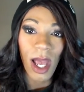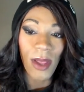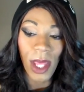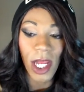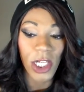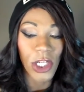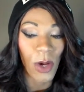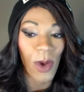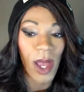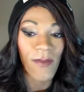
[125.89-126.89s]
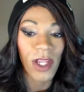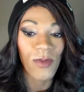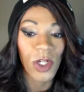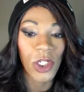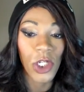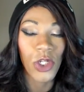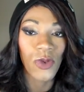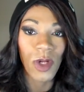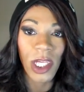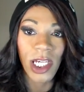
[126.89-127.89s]
and that I don't have anyone
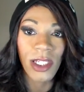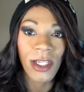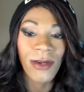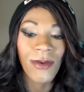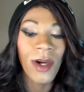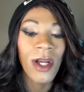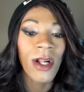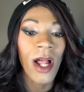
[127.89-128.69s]
to relate to,